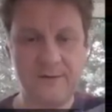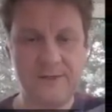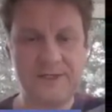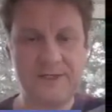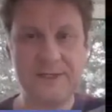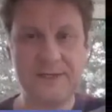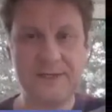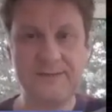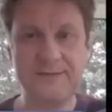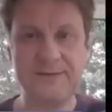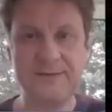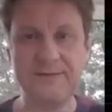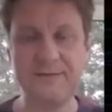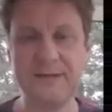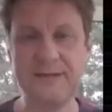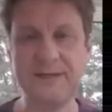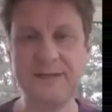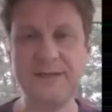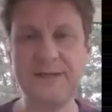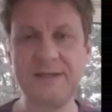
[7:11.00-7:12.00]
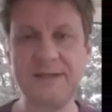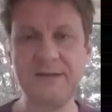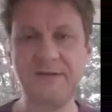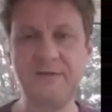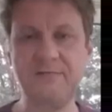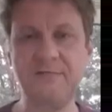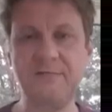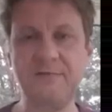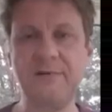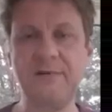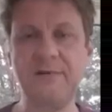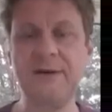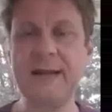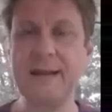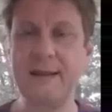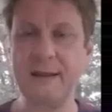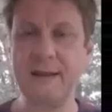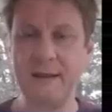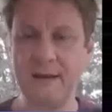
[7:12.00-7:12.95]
which gives me this number.